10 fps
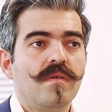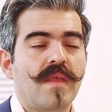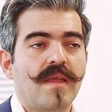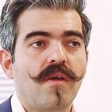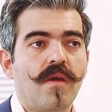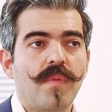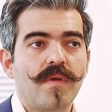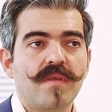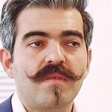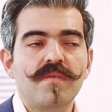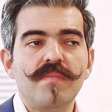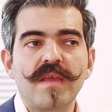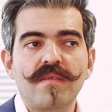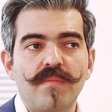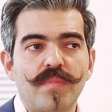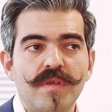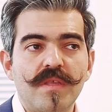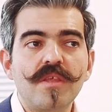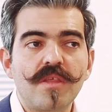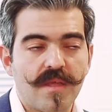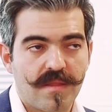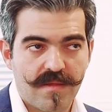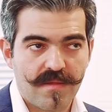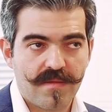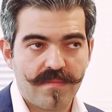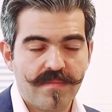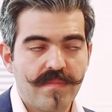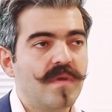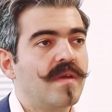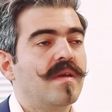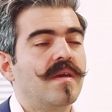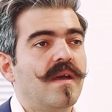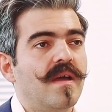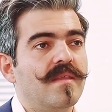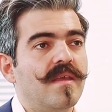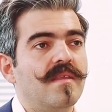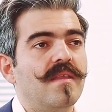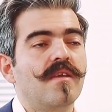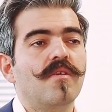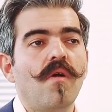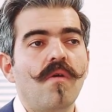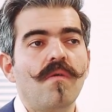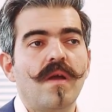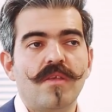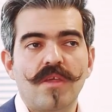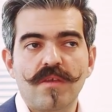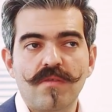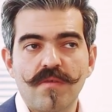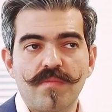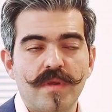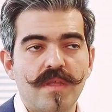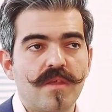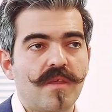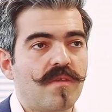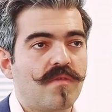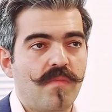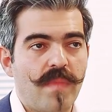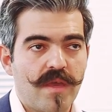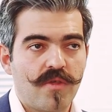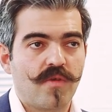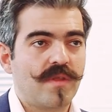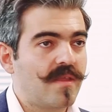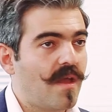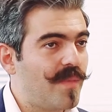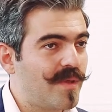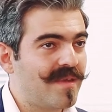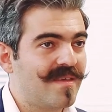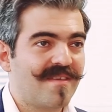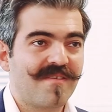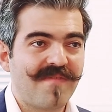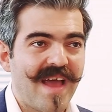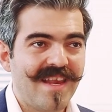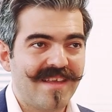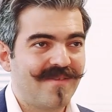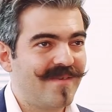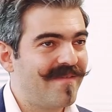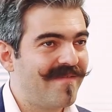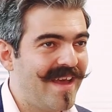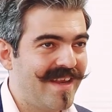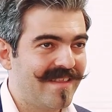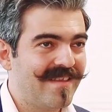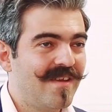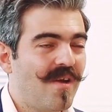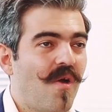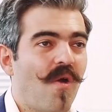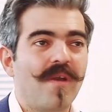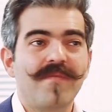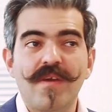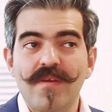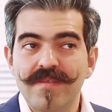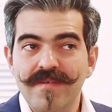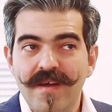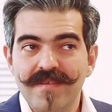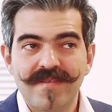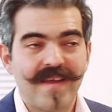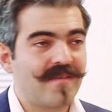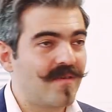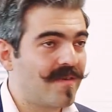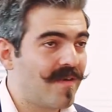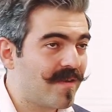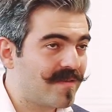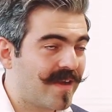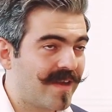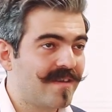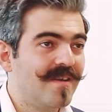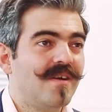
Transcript: That hypothesis makes some predictions, and then they go and check those predictions to make sure that hypothesis is valid or invalid, or if they're on the right track or the wrong track,